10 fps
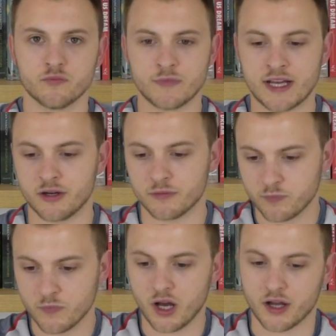now,
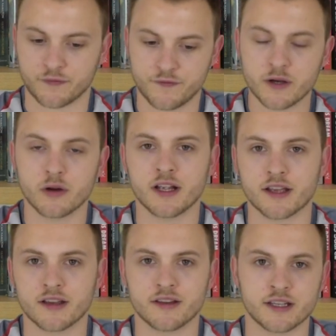I feel
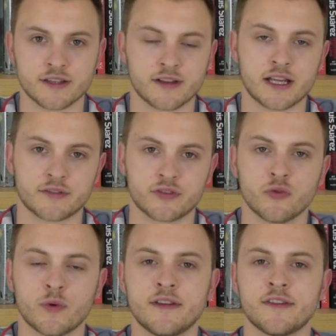like these last
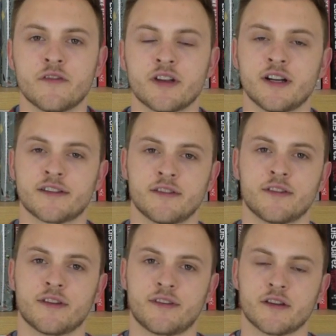two wins over United and
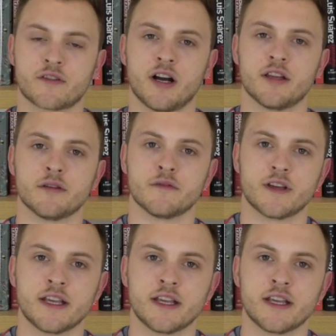City have kind of